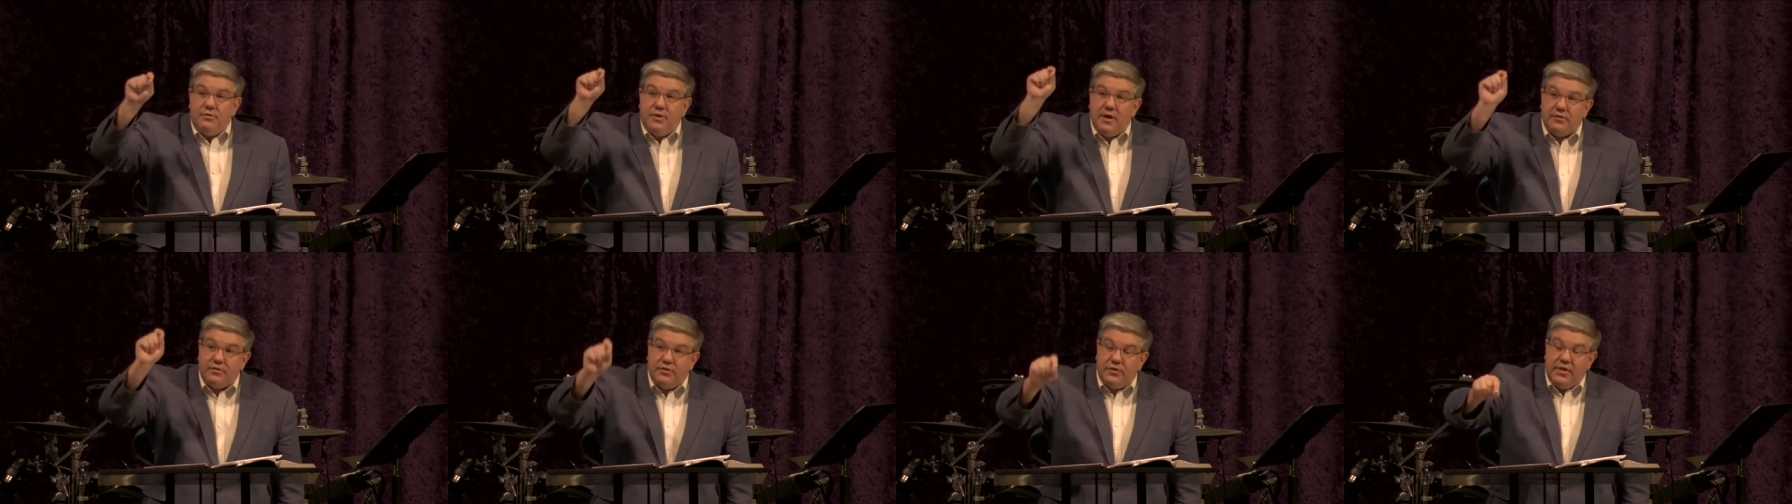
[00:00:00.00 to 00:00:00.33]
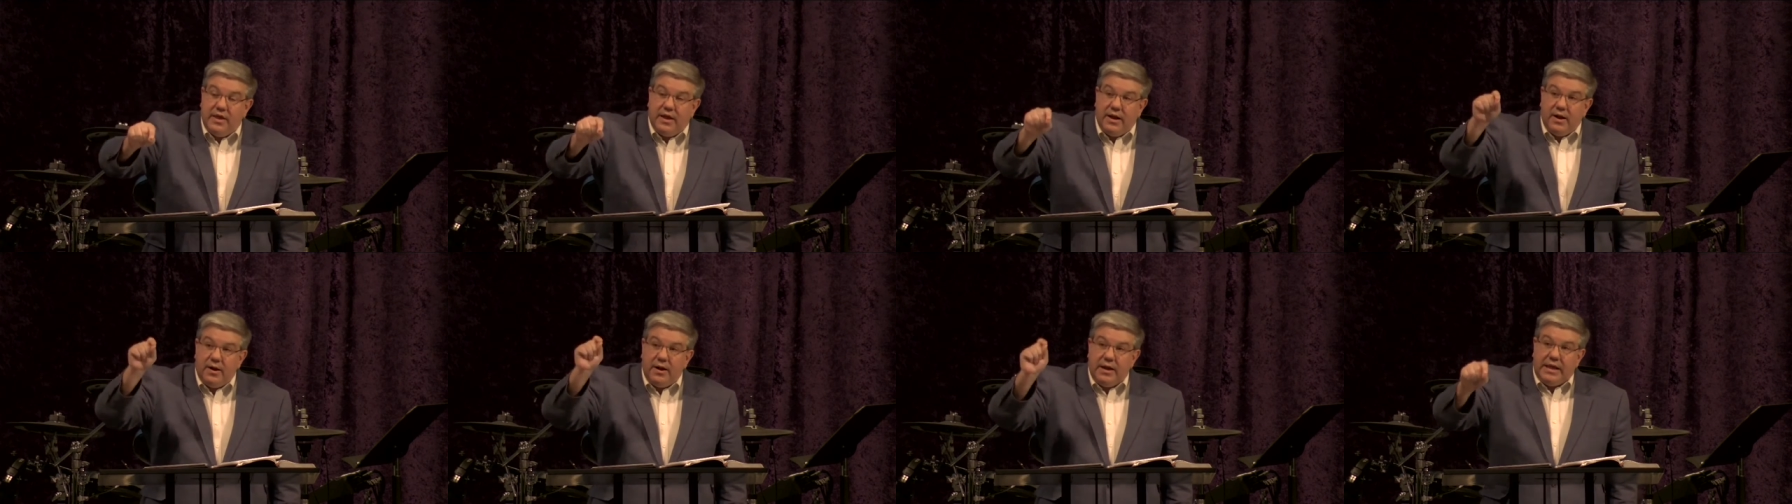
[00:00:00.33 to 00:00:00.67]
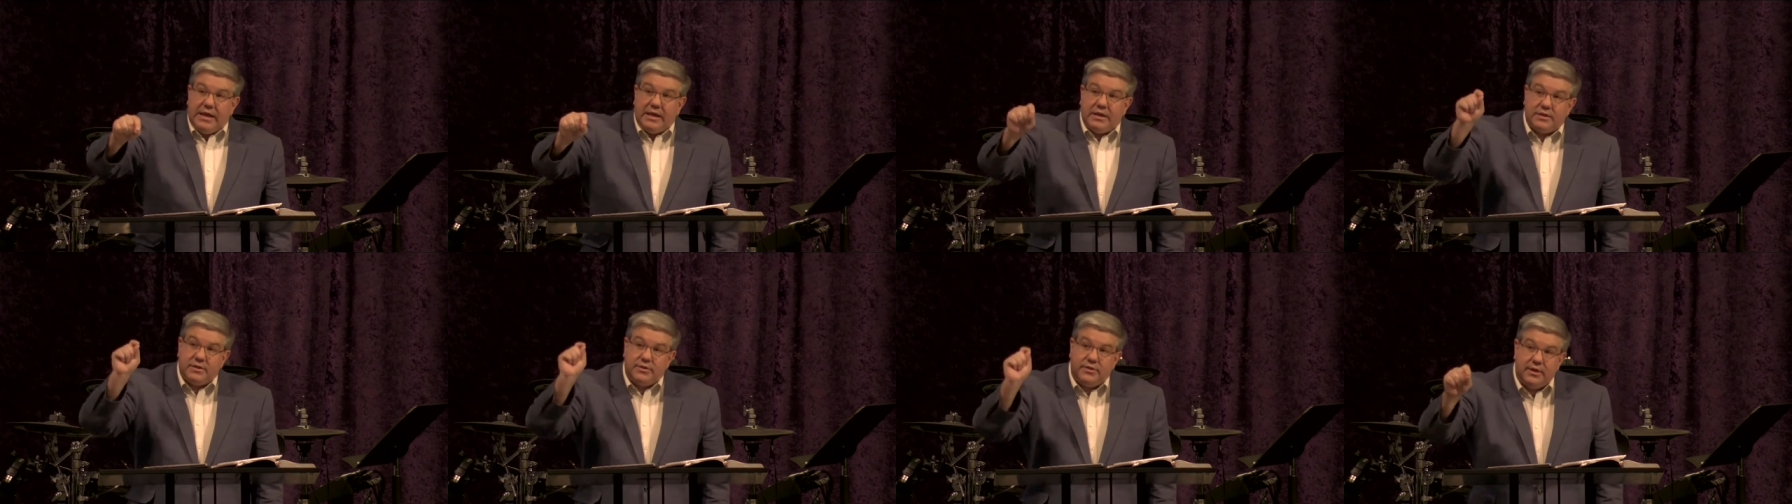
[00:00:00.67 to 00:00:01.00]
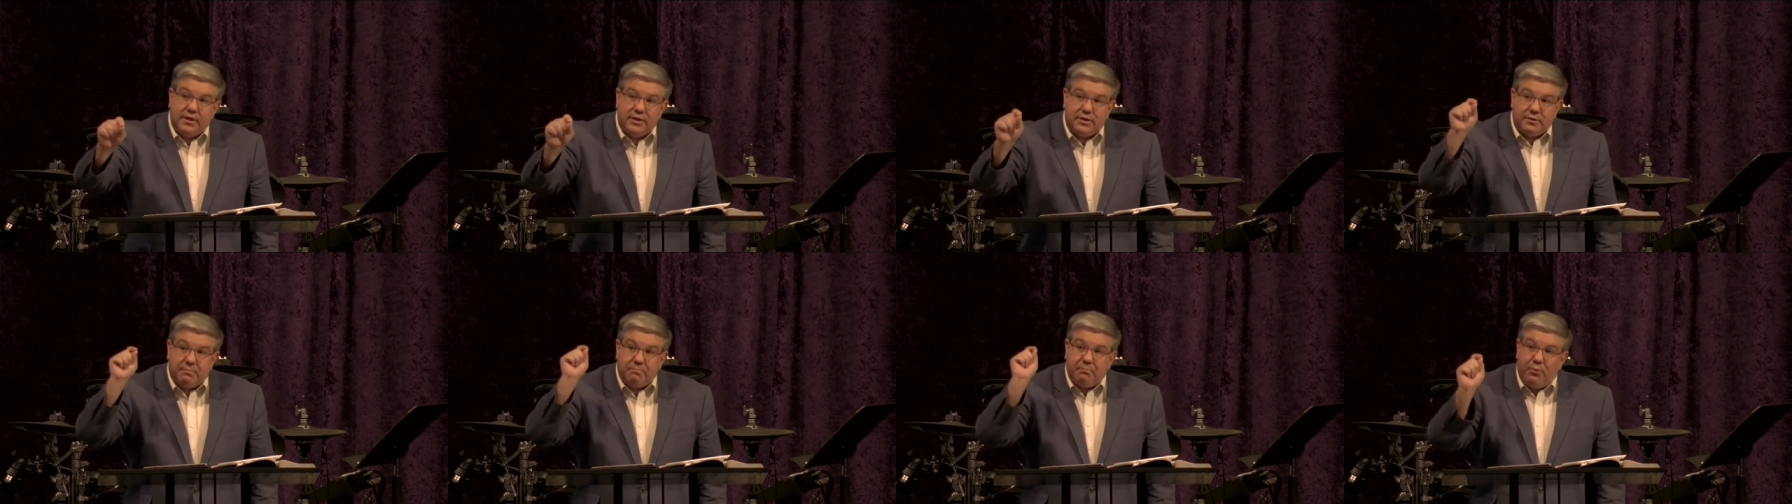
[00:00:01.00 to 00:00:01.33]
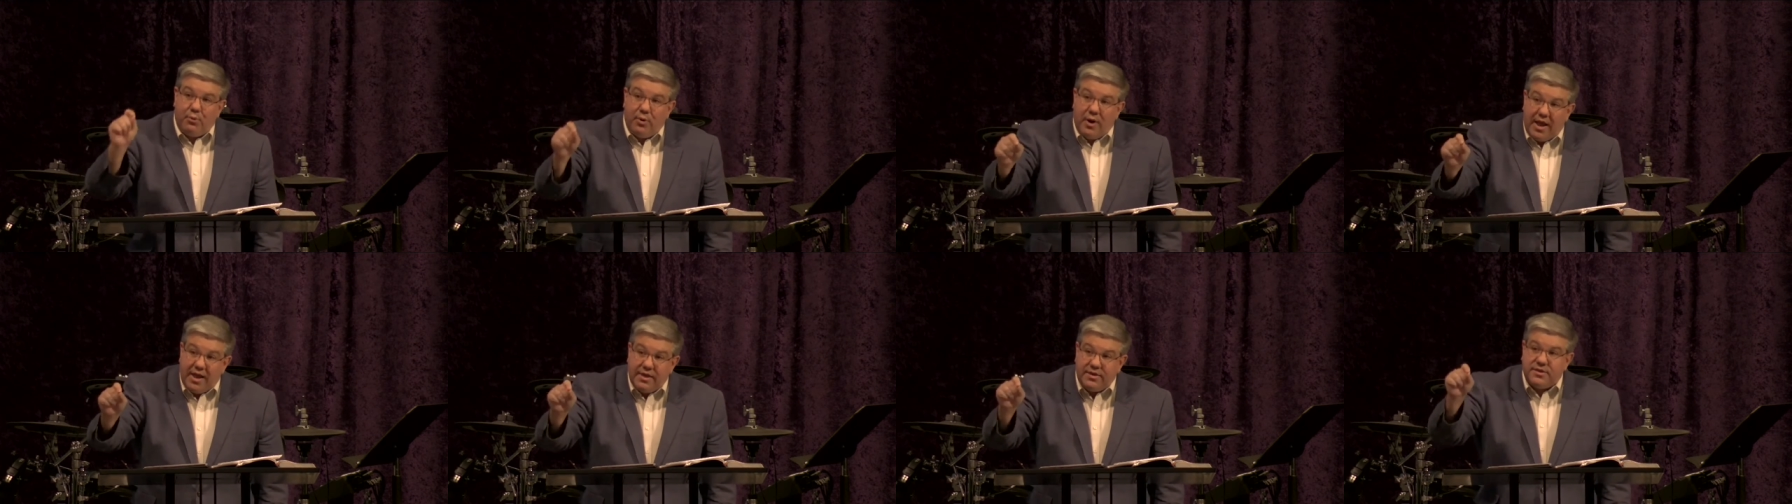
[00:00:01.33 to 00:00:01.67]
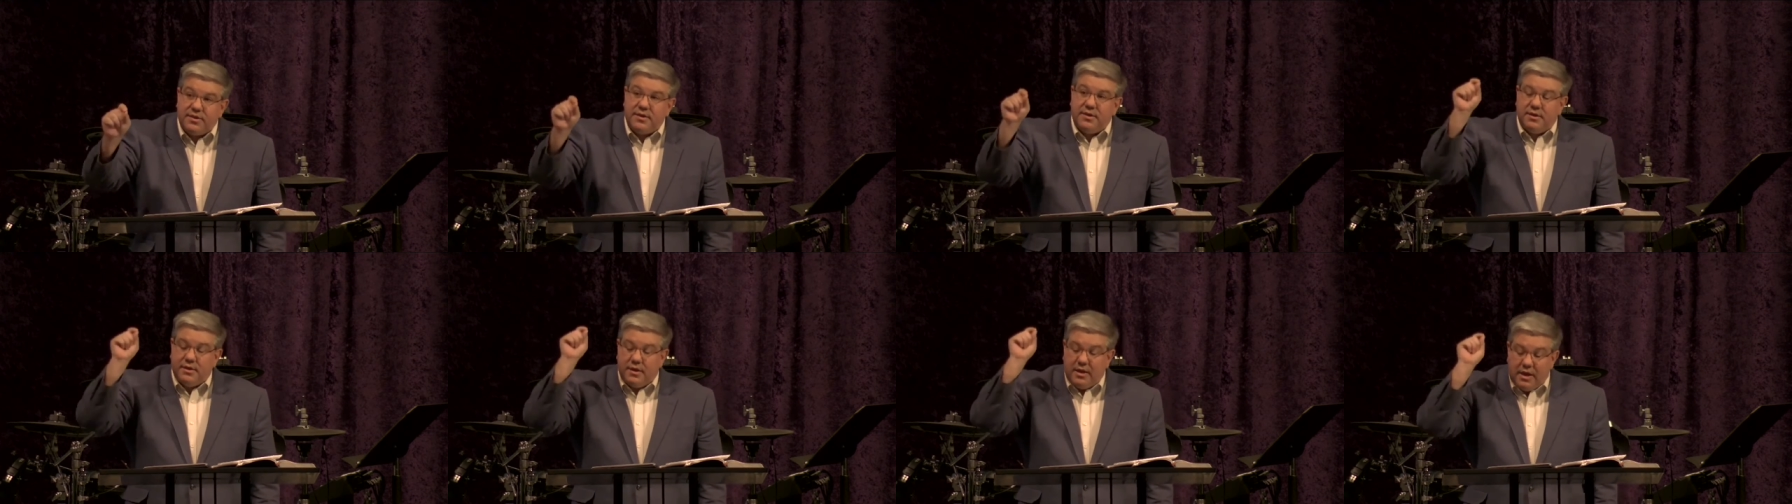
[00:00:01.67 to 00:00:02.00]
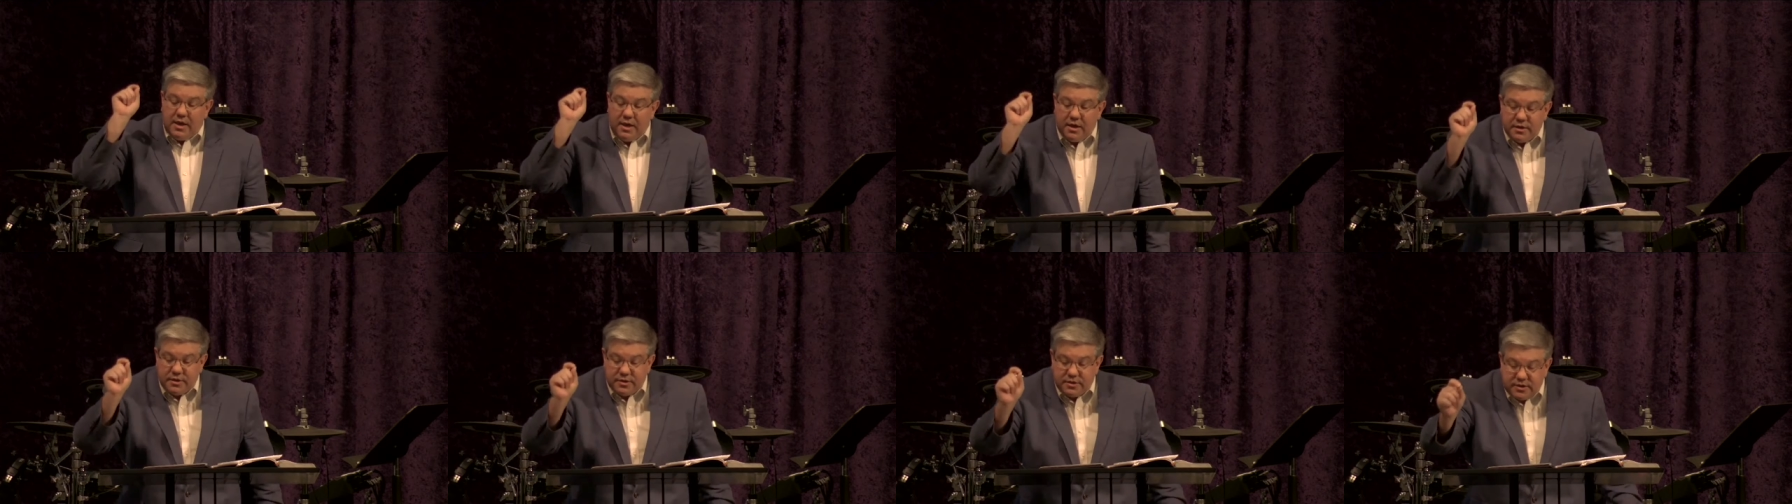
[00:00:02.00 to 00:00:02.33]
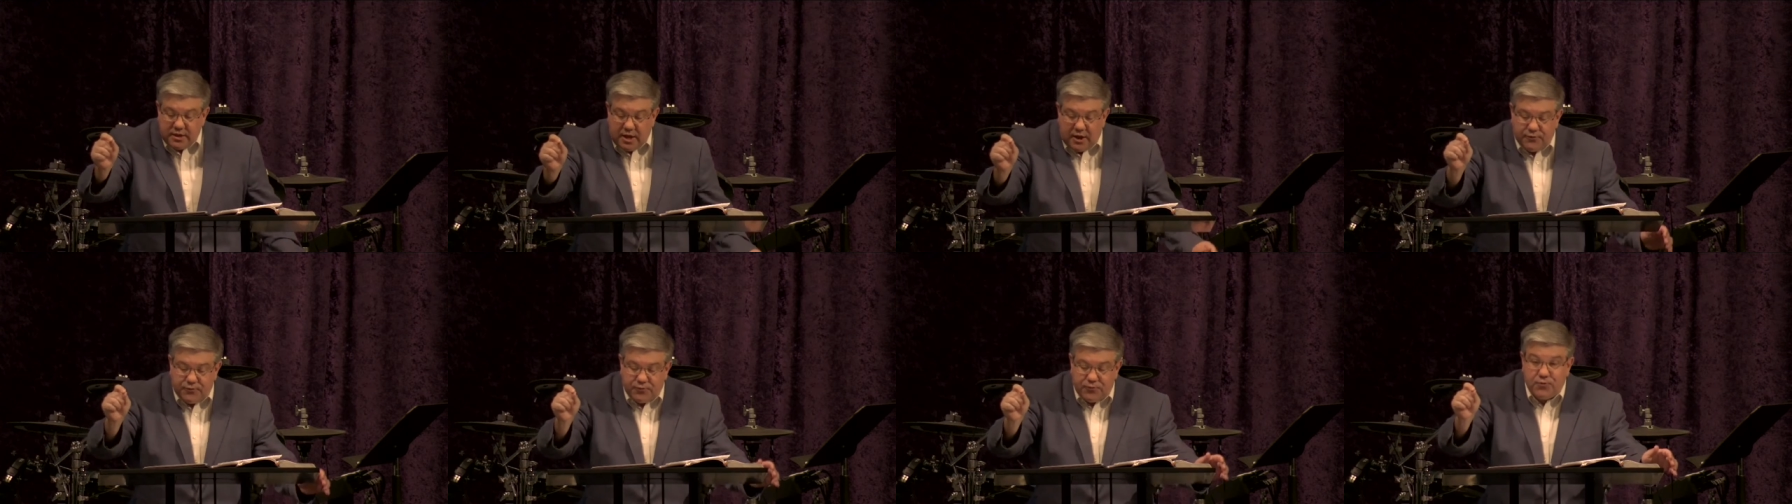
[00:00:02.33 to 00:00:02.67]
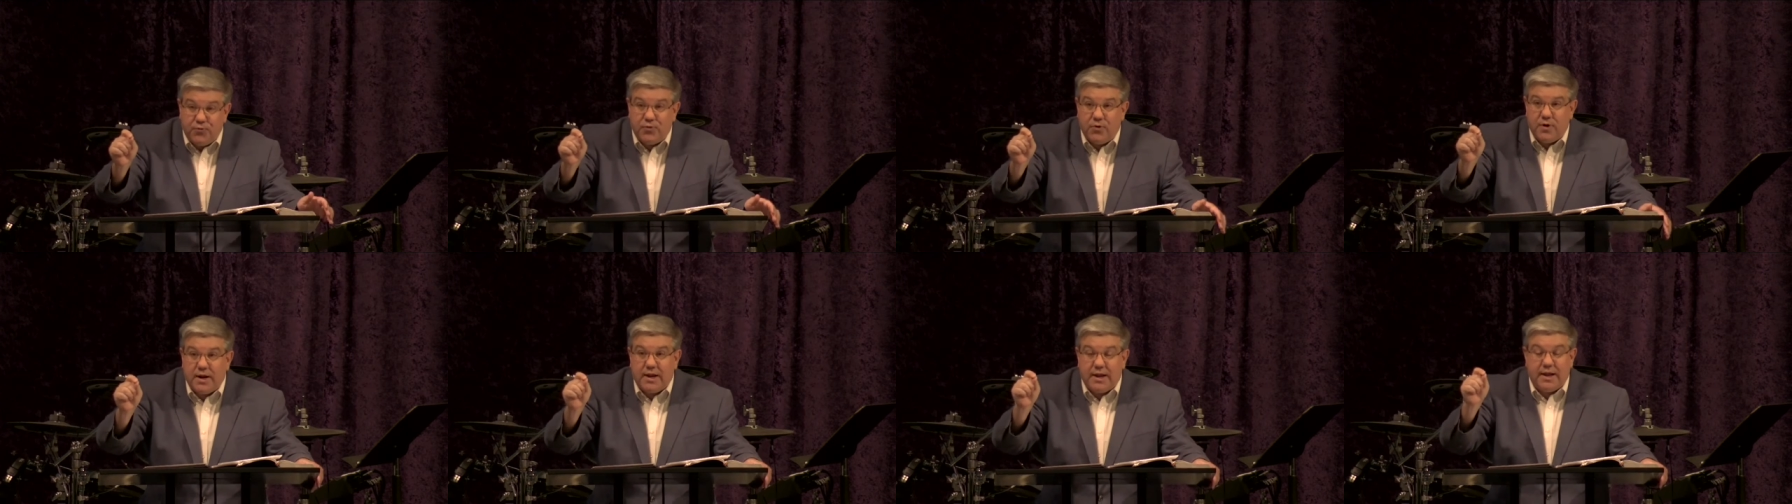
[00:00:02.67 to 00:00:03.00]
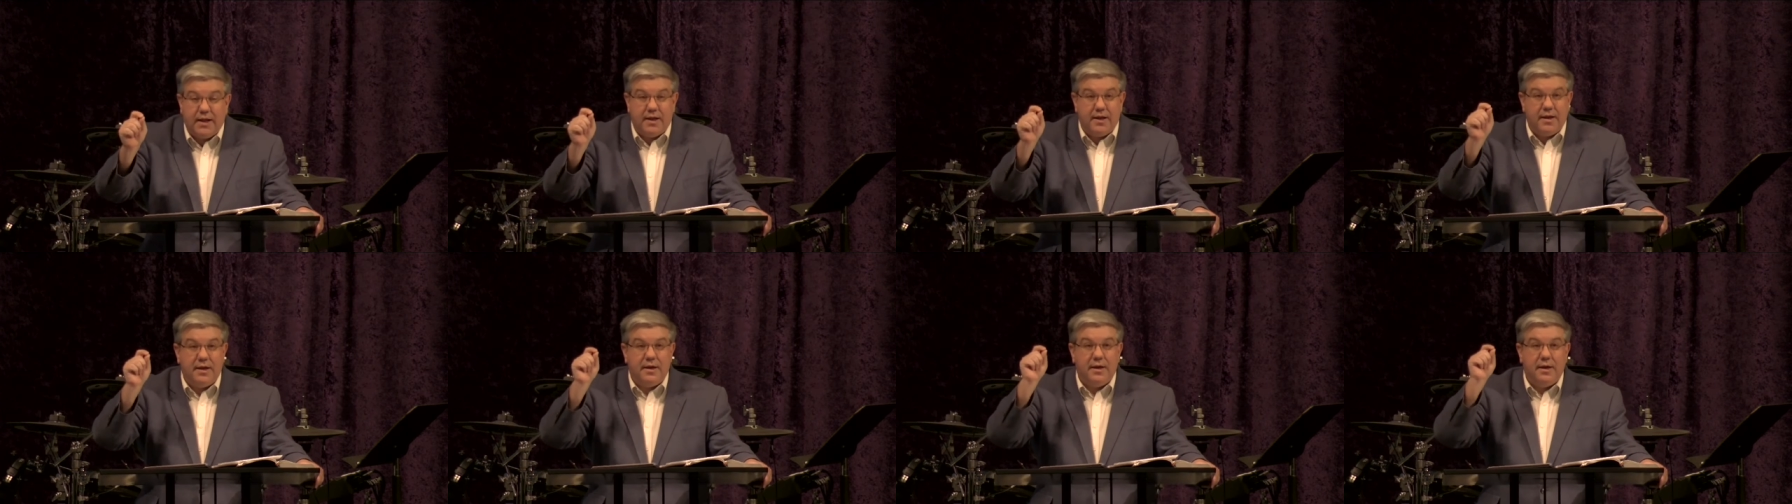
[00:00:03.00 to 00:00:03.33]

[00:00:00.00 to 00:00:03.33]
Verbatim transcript: that there is this present suffering,